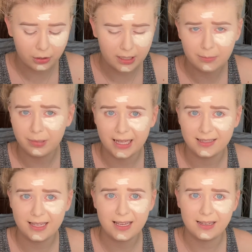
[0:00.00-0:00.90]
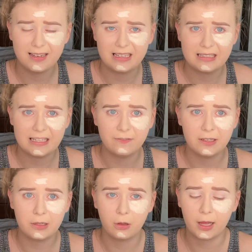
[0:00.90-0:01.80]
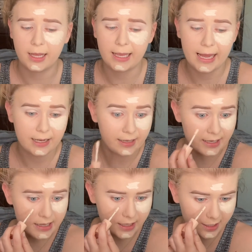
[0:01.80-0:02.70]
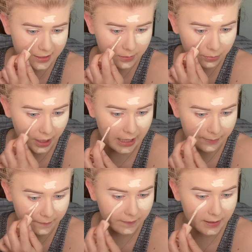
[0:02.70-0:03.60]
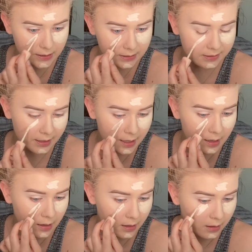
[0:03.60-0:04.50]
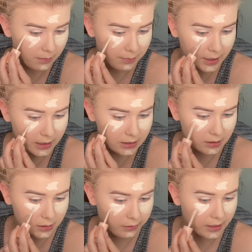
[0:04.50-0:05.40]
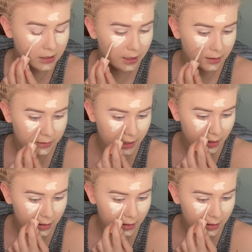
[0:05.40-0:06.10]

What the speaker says: it blends in and doesn't even look like I added anything to brighten my face, but I still like to use it.